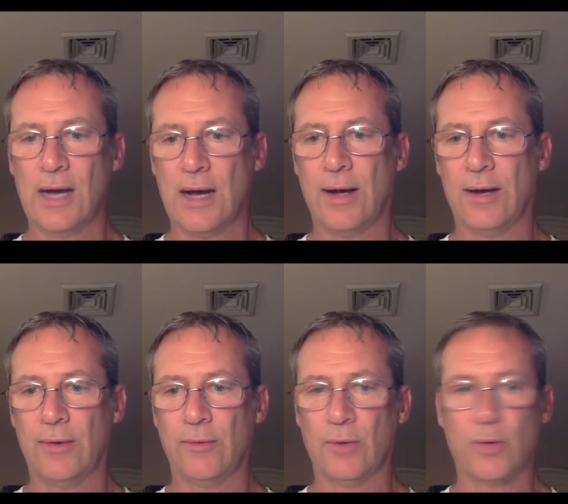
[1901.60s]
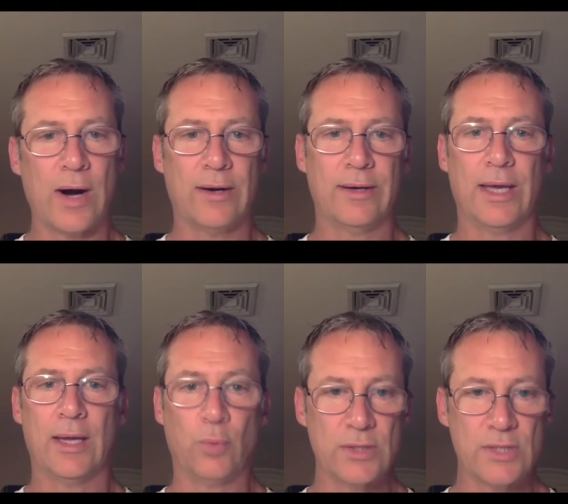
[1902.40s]
I required a
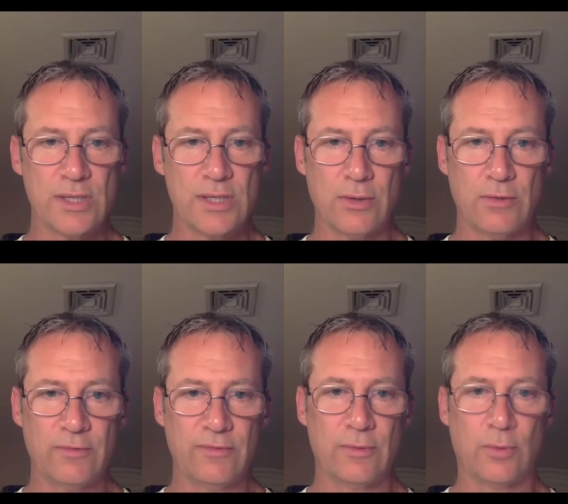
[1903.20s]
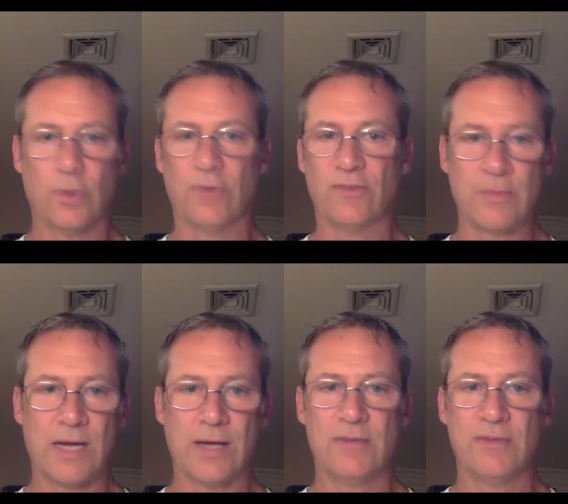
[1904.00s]
wood stove or some
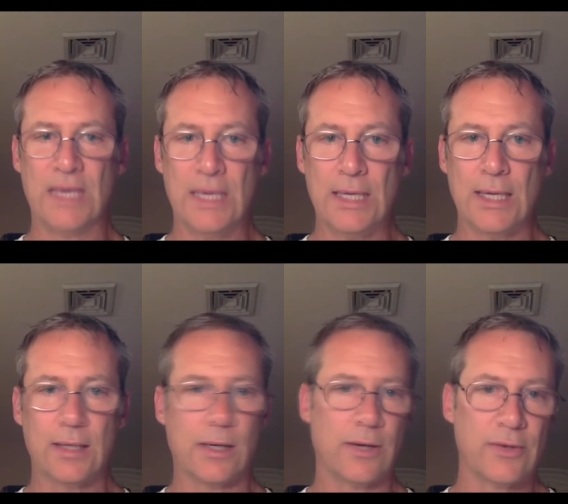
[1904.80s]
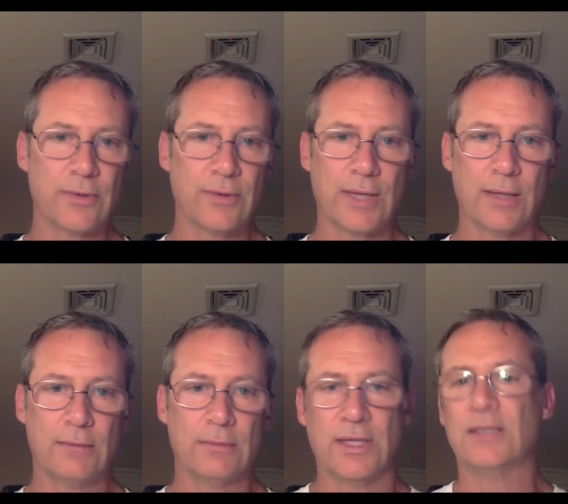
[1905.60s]
kind of heating other
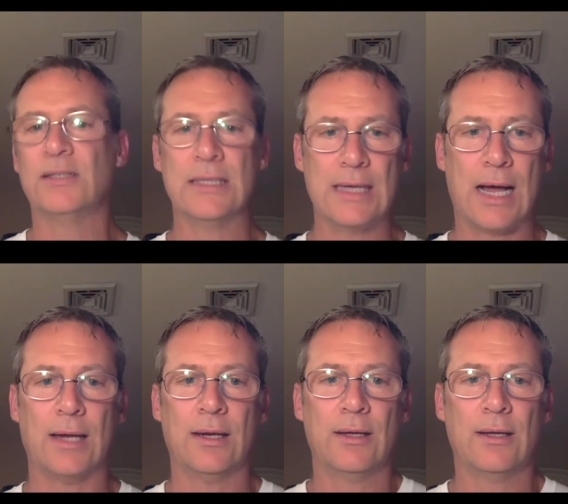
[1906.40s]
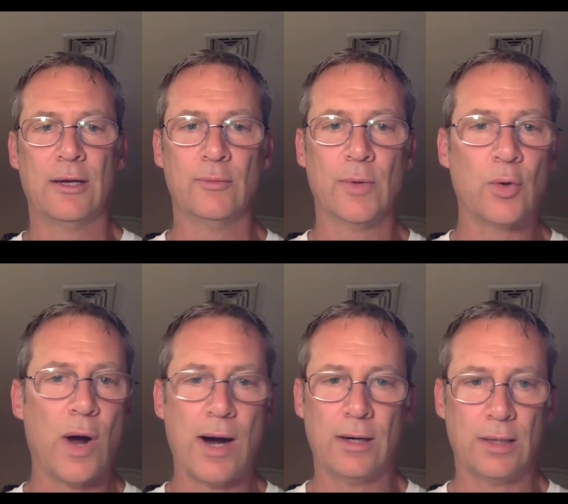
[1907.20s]
than that did not
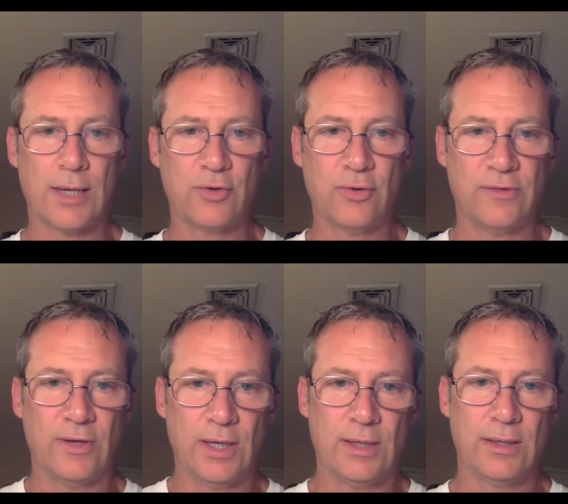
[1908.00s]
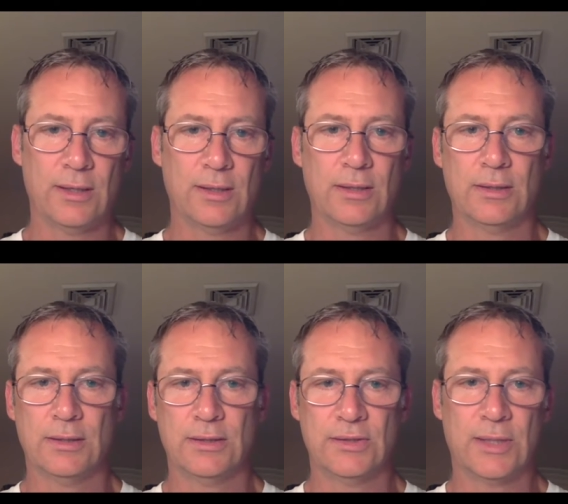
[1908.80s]
require electricity.
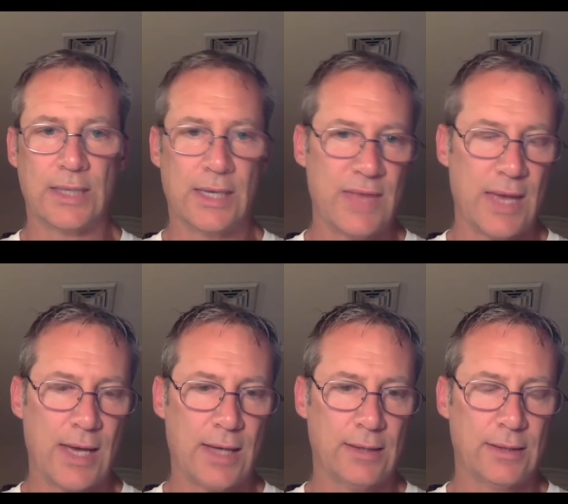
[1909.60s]
So I got that.